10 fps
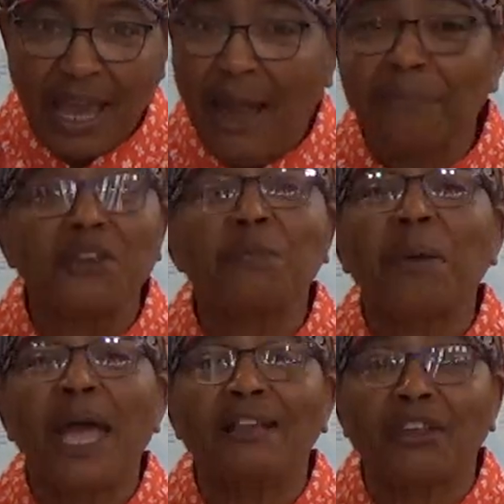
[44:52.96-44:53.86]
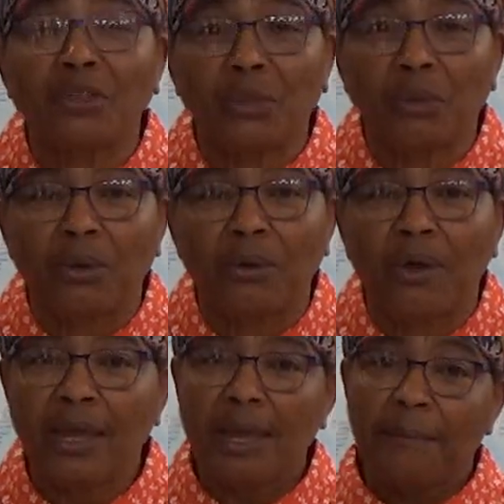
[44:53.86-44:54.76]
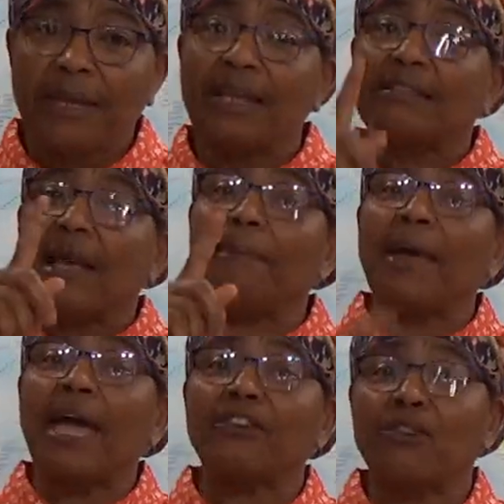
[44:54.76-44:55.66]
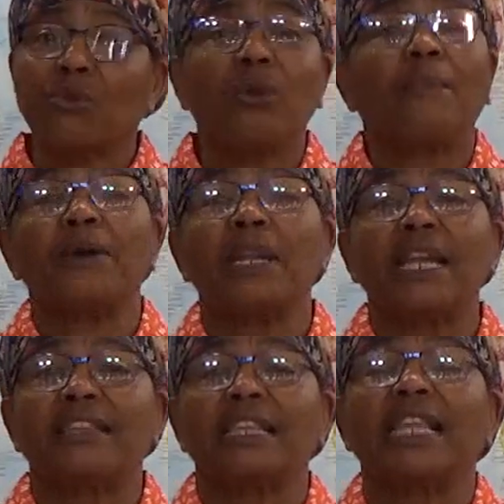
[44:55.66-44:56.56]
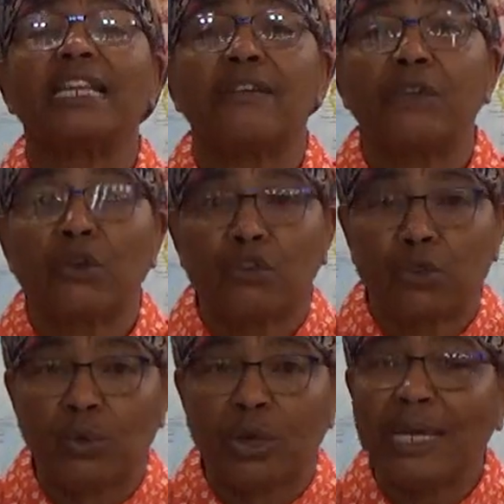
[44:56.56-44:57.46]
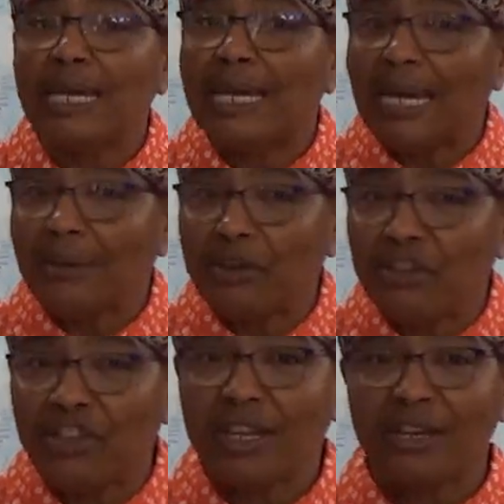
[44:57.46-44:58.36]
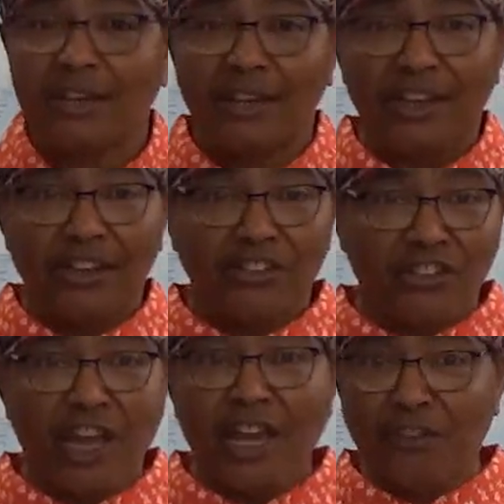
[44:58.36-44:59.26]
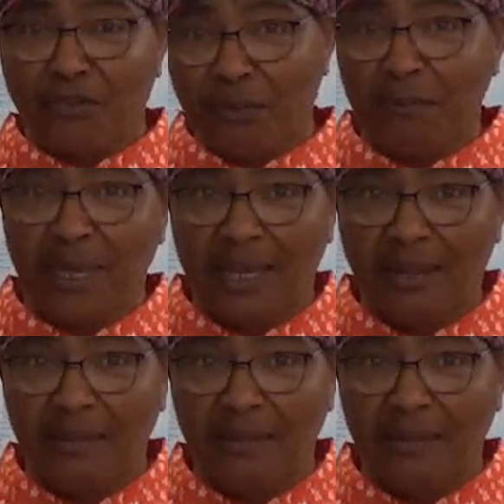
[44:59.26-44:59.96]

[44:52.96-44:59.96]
I'm just passing through but as I pass through, I'm going to let the light of Yahshua HaMashiach shine for me.